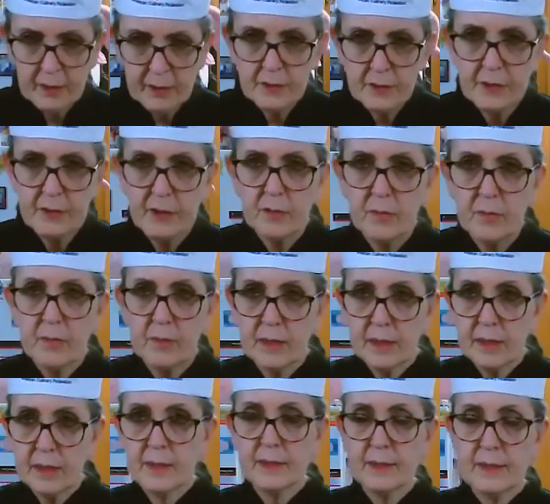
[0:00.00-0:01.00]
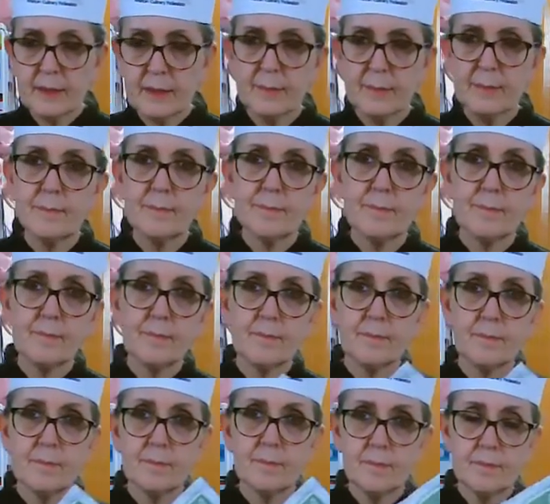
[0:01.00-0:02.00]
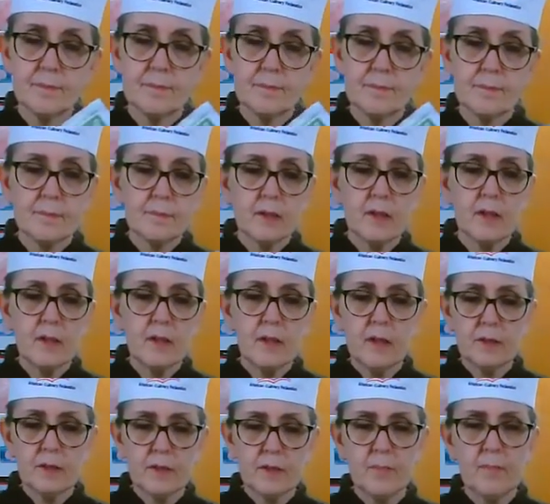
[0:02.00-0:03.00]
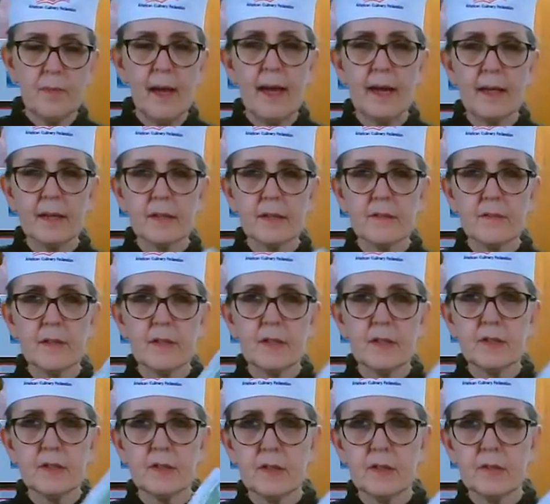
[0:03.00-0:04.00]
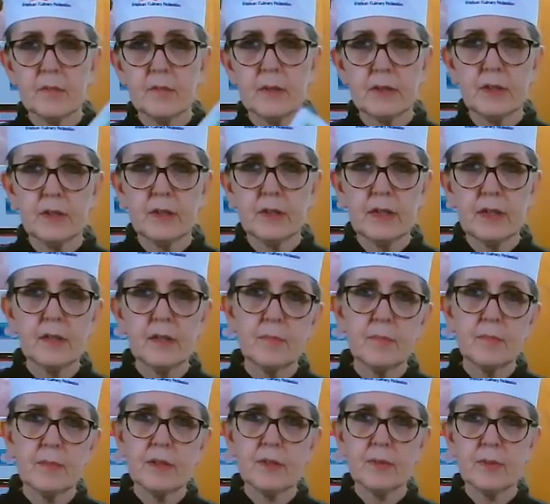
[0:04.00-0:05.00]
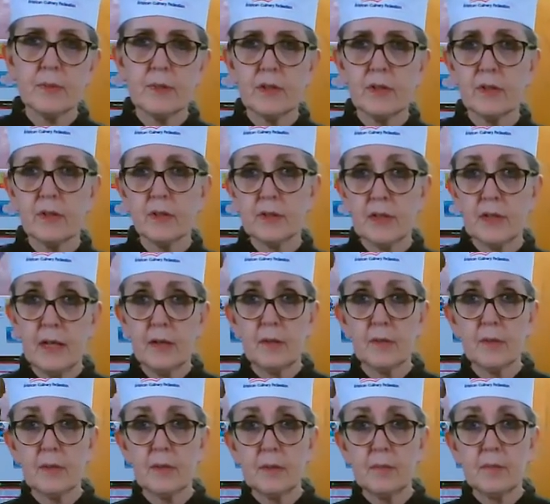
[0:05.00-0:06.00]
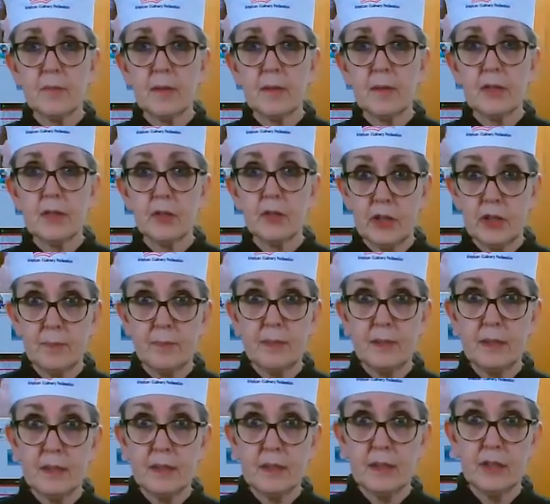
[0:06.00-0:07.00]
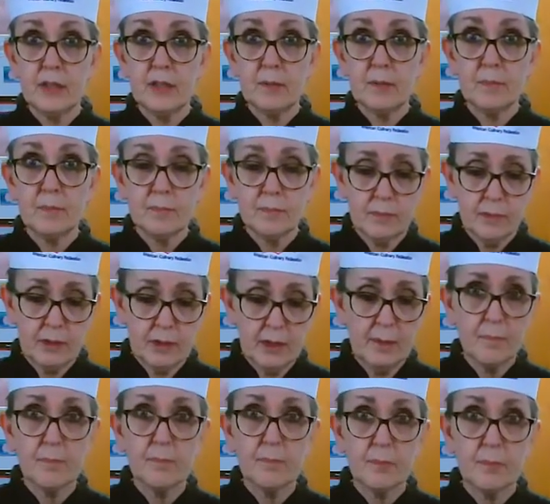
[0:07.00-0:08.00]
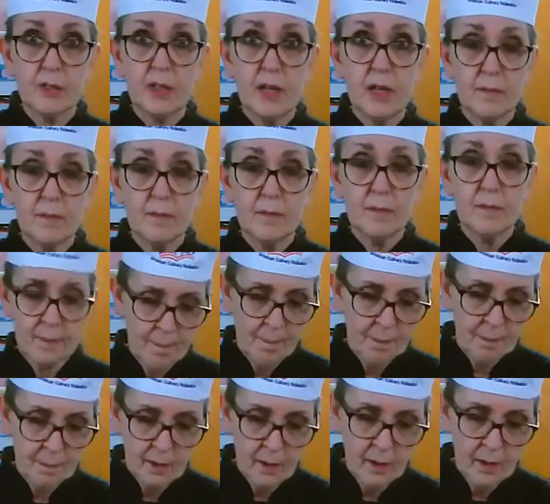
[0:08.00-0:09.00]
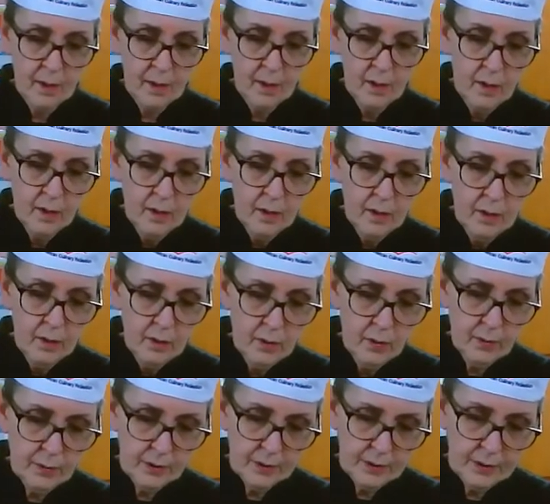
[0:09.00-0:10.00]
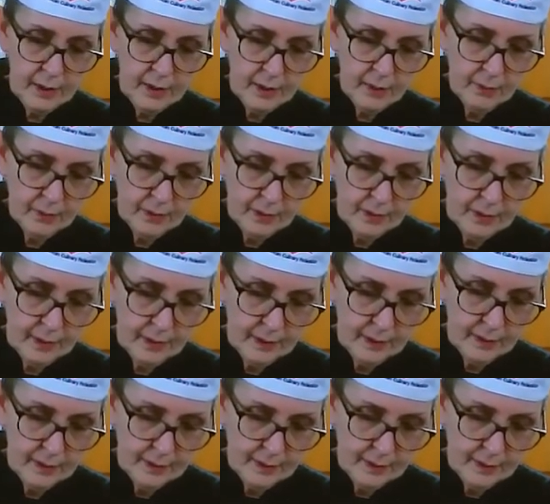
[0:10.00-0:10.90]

soup mix. You know these little packs of onion soup mix you get to mix with your sour cream to make your chip dip stuff. Well, we're going to take one of these